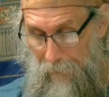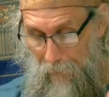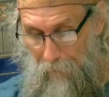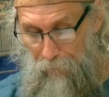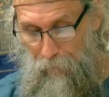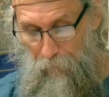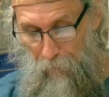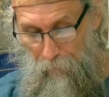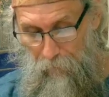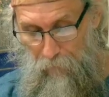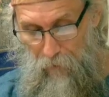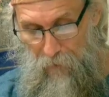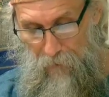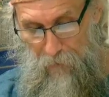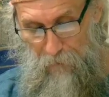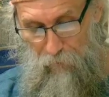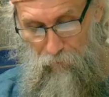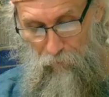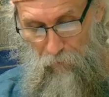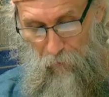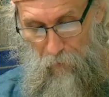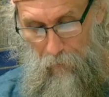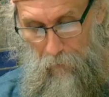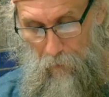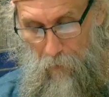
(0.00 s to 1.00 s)
gift of
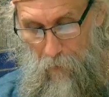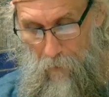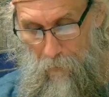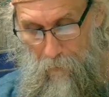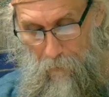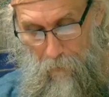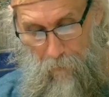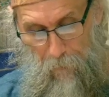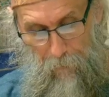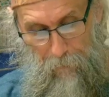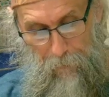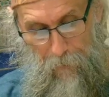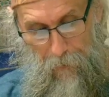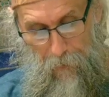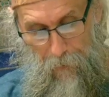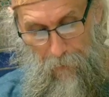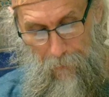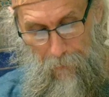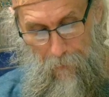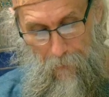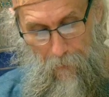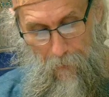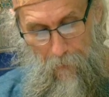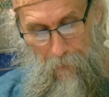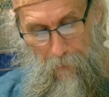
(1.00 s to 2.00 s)
teaching.
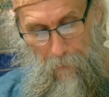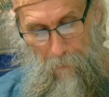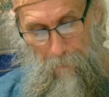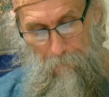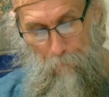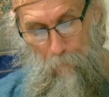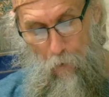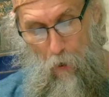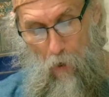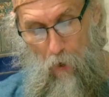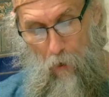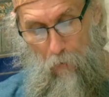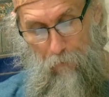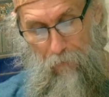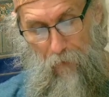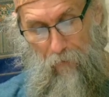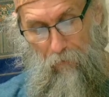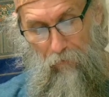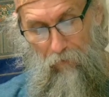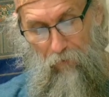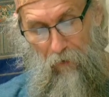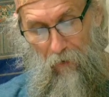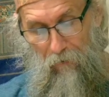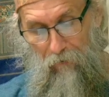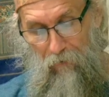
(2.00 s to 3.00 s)
Okay? Paul
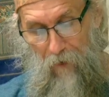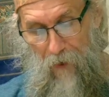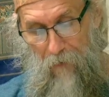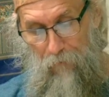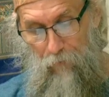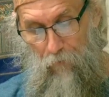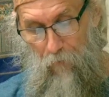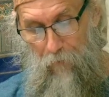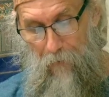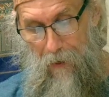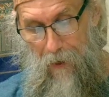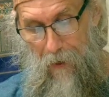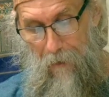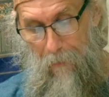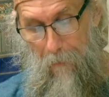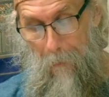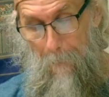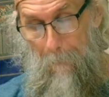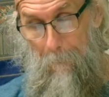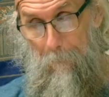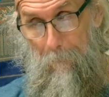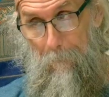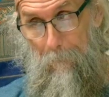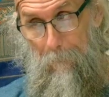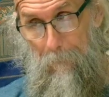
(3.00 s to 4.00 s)
then says after that,
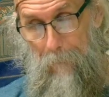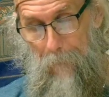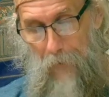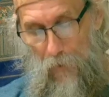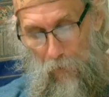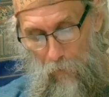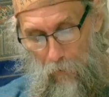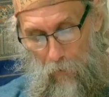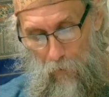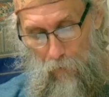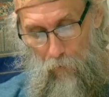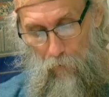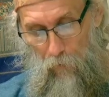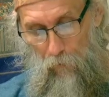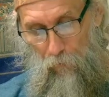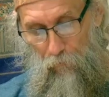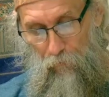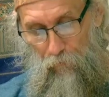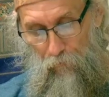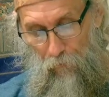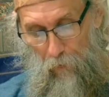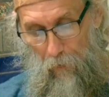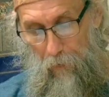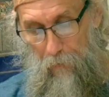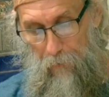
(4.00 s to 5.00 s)

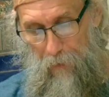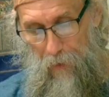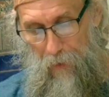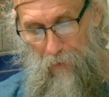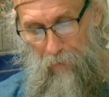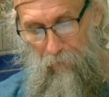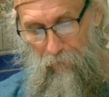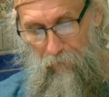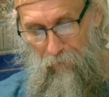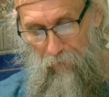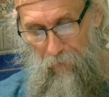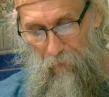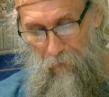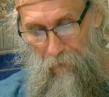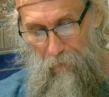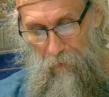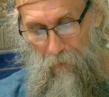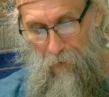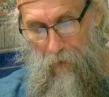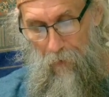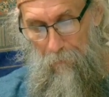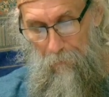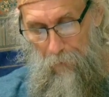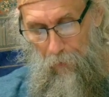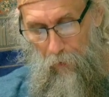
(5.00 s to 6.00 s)
miracles are next.
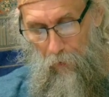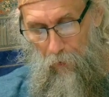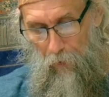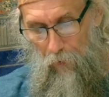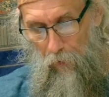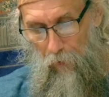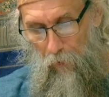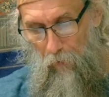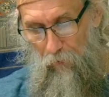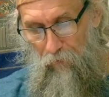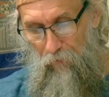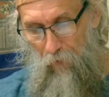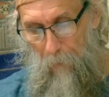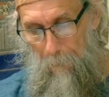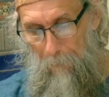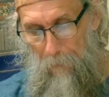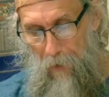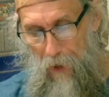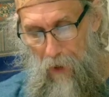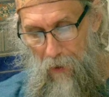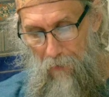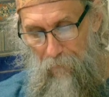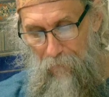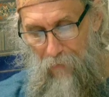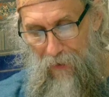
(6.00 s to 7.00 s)
A miracle is
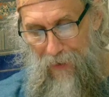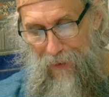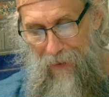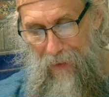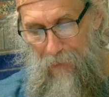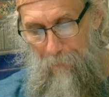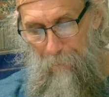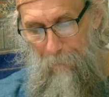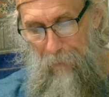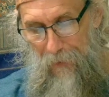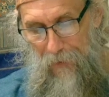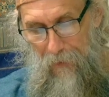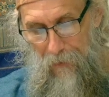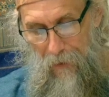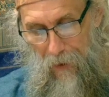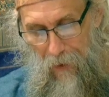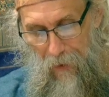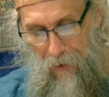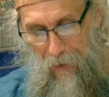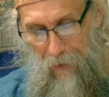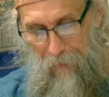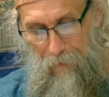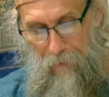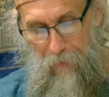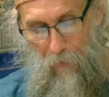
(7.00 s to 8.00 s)
above and
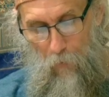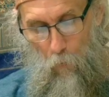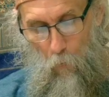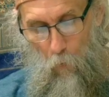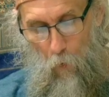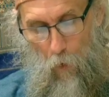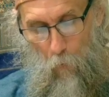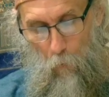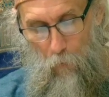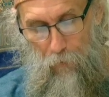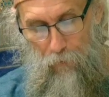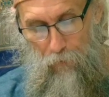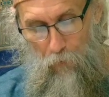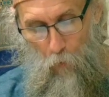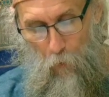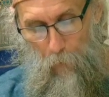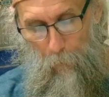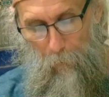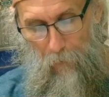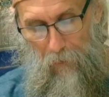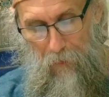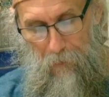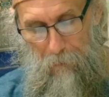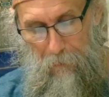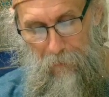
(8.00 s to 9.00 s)
beyond what would
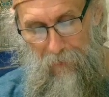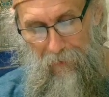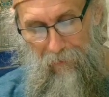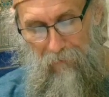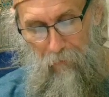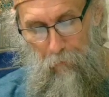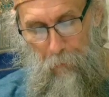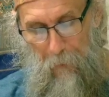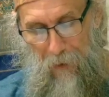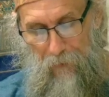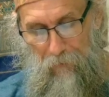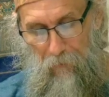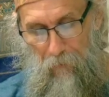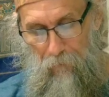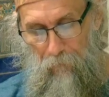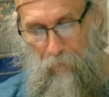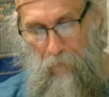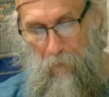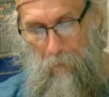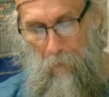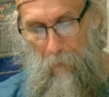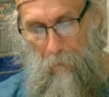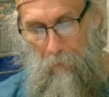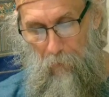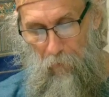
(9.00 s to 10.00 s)
normally be expected
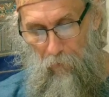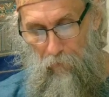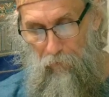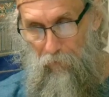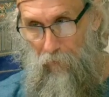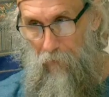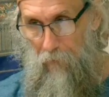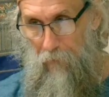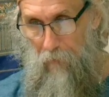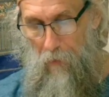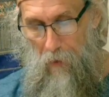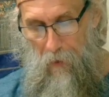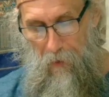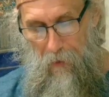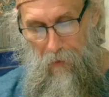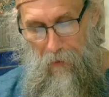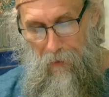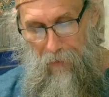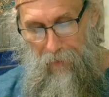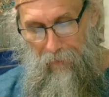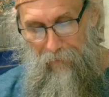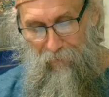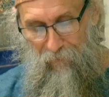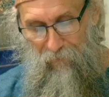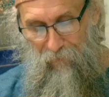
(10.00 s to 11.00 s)
from a person,
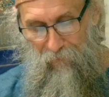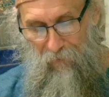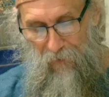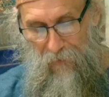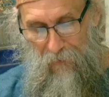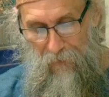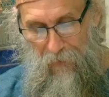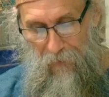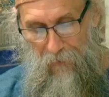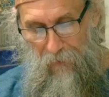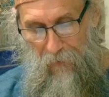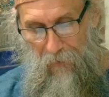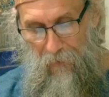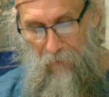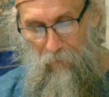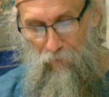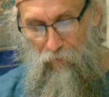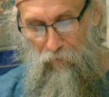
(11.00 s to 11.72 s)
exceeding